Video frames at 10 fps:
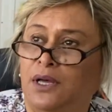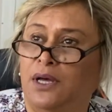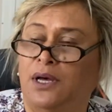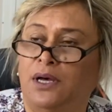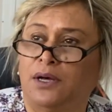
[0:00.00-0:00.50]

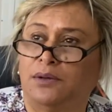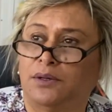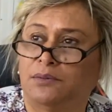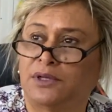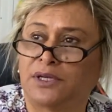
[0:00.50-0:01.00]

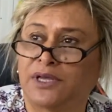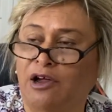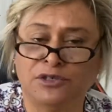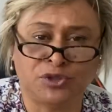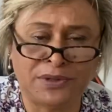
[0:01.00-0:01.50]

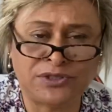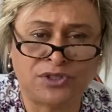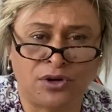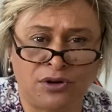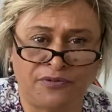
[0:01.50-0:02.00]
encouragement
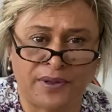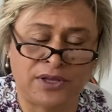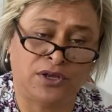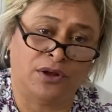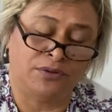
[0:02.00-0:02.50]
of,
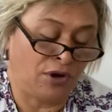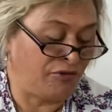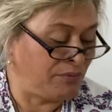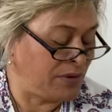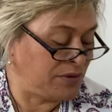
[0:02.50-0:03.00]
you know,
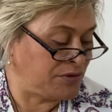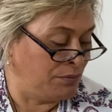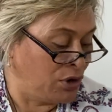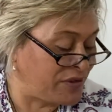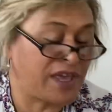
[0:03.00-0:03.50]
of to
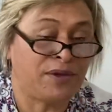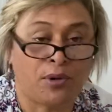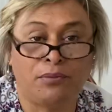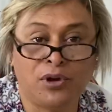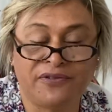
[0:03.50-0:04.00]
move, keep
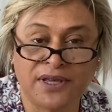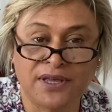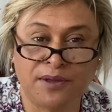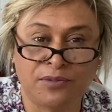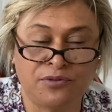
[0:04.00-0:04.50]
on moving,
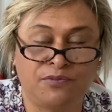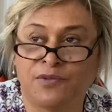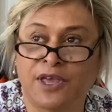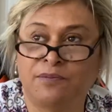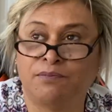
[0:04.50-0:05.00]
keep
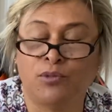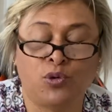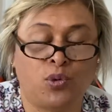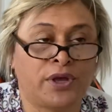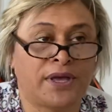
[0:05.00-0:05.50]

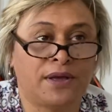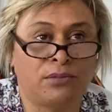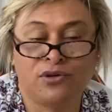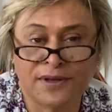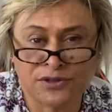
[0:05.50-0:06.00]
working,
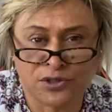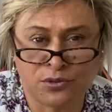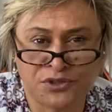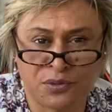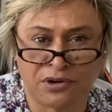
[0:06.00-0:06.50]
moving
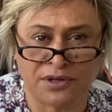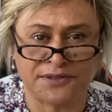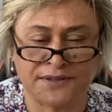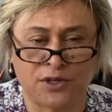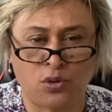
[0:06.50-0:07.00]
towards where it
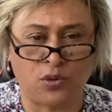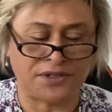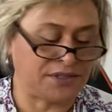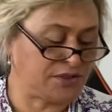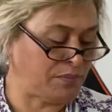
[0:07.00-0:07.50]
is that you're
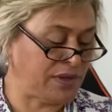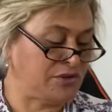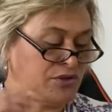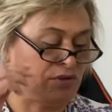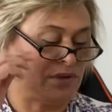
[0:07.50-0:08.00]
wanting to be,
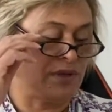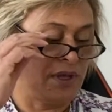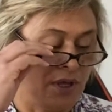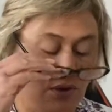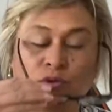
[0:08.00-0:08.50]
doing
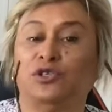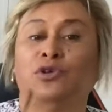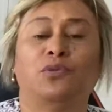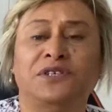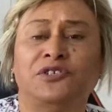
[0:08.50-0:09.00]
what
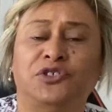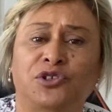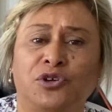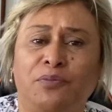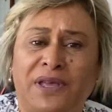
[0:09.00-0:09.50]
you're wanting to
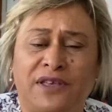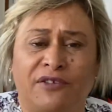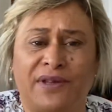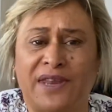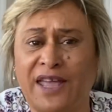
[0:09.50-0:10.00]
do, be,
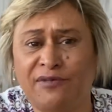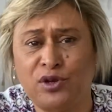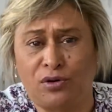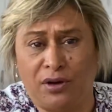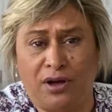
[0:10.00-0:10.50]
give, and have
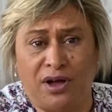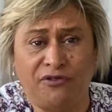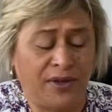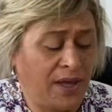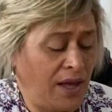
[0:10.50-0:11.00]
in your
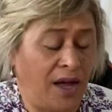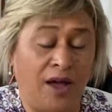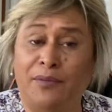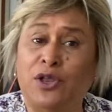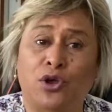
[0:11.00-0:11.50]
life,
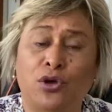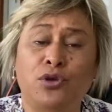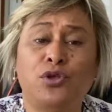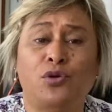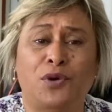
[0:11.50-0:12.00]
and who
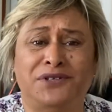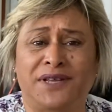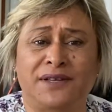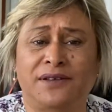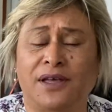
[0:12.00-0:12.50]
you're
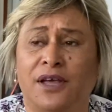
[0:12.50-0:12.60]
wanting